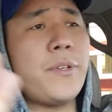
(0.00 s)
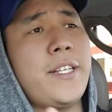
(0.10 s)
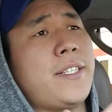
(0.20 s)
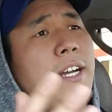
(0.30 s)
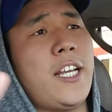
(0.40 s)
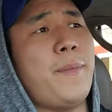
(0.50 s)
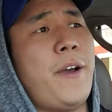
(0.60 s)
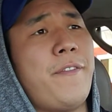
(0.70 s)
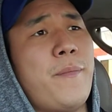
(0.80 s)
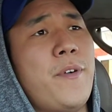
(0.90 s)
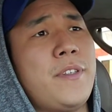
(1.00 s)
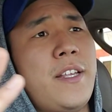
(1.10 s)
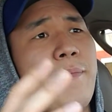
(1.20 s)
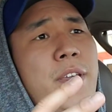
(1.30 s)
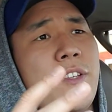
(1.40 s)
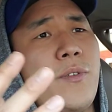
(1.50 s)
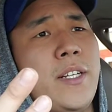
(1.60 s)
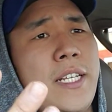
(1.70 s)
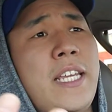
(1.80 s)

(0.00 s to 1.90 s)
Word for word: what he's talking about for most NBA squads,